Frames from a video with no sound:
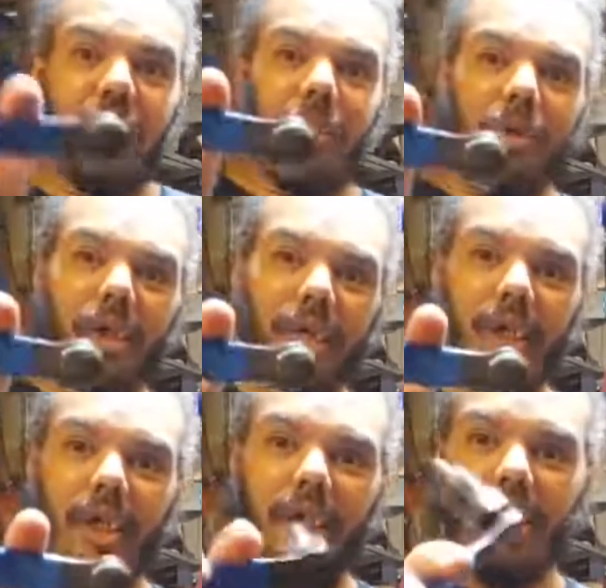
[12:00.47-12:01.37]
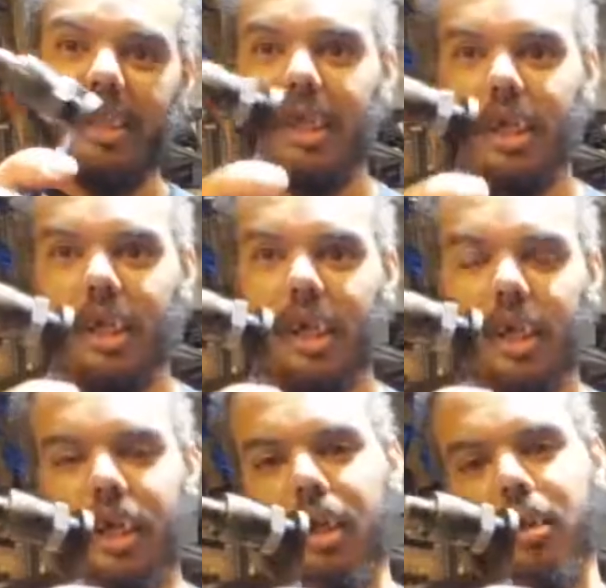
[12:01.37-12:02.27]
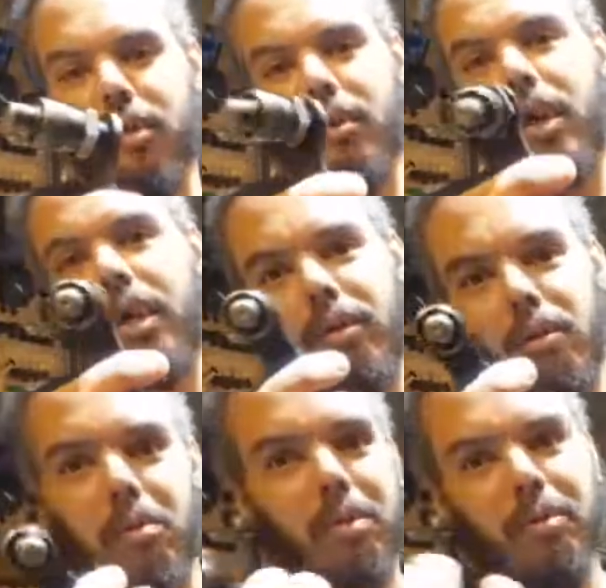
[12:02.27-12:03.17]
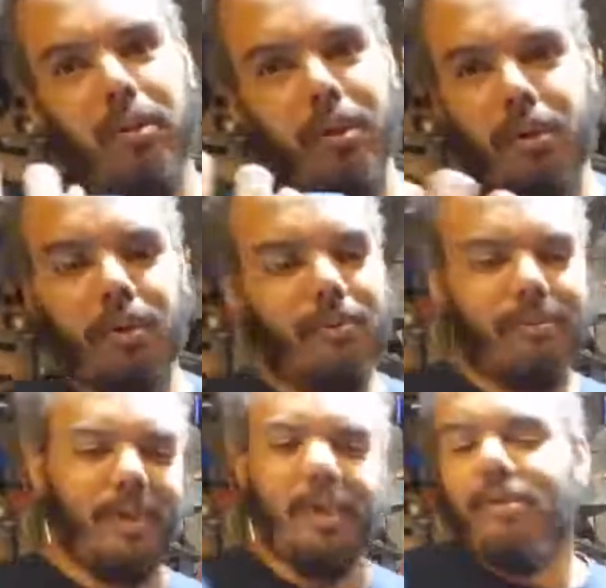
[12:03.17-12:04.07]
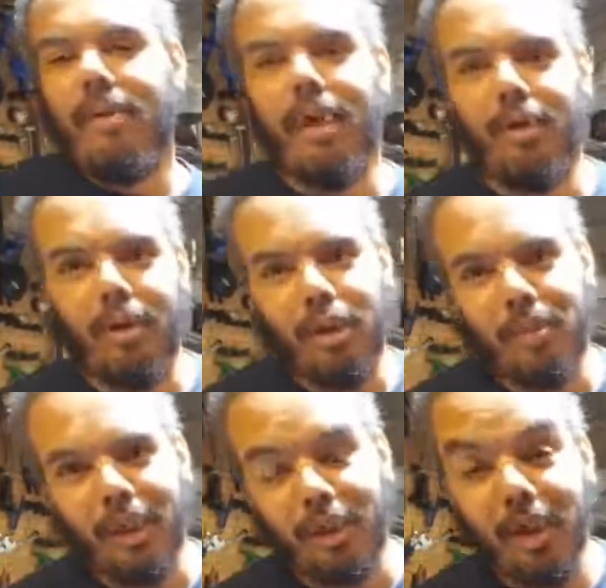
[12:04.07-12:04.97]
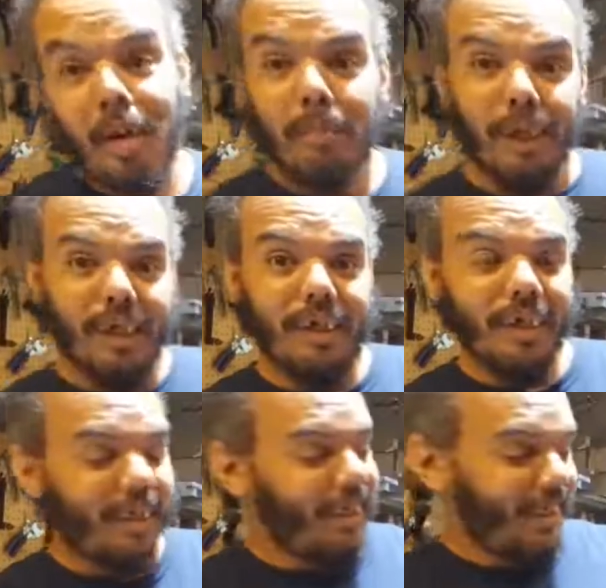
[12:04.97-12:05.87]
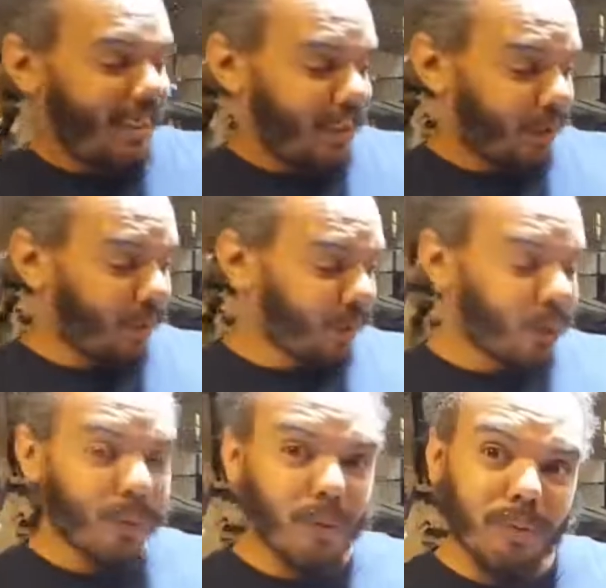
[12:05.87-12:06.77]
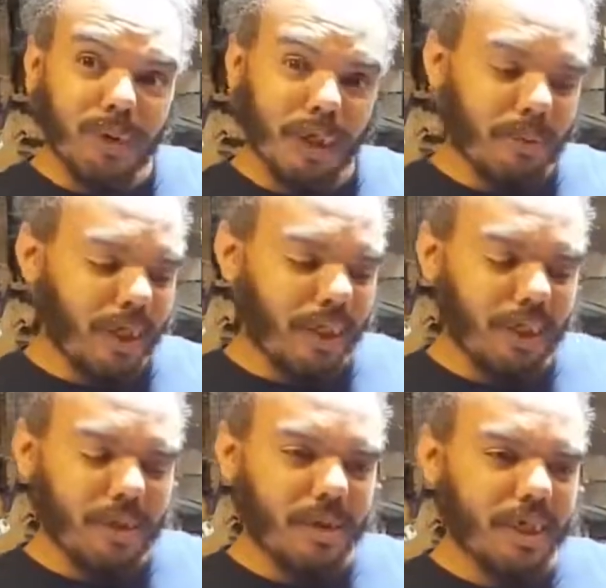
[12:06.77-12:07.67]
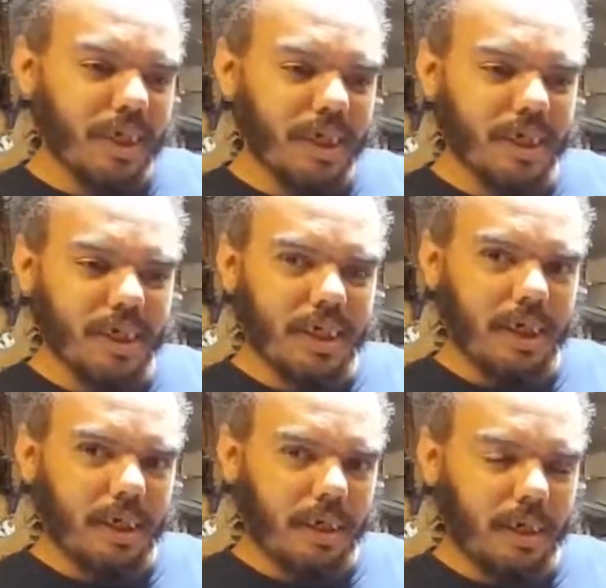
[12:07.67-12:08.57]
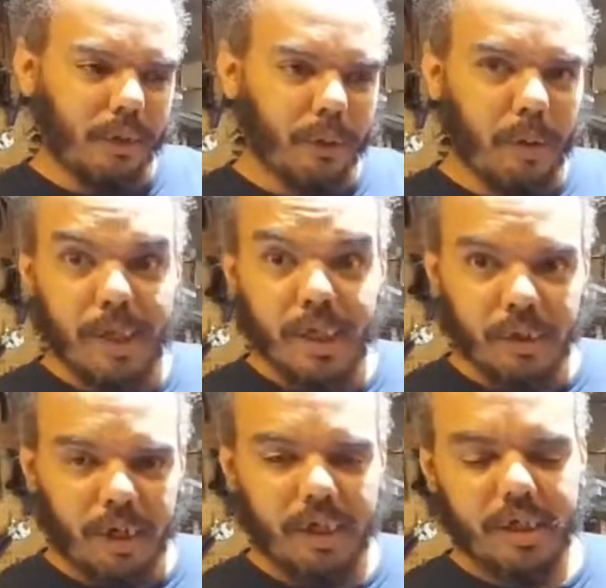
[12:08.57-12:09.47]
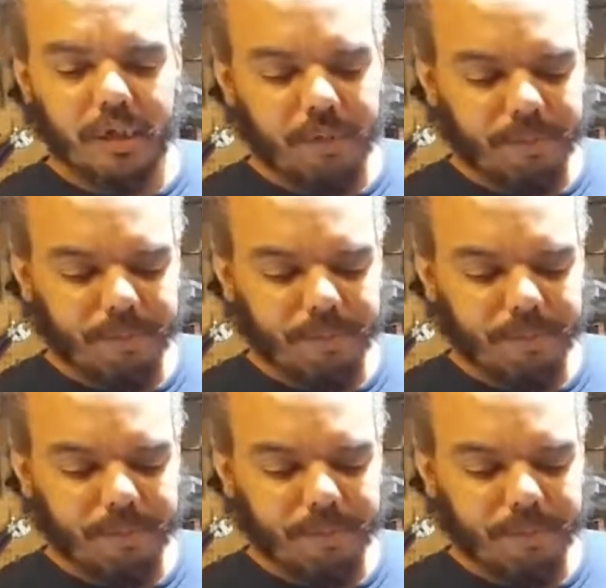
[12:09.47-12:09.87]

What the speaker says: which is a crank removal tool. Nothing real special, but it's a cool tool for anybody that uses three-piece cranks still.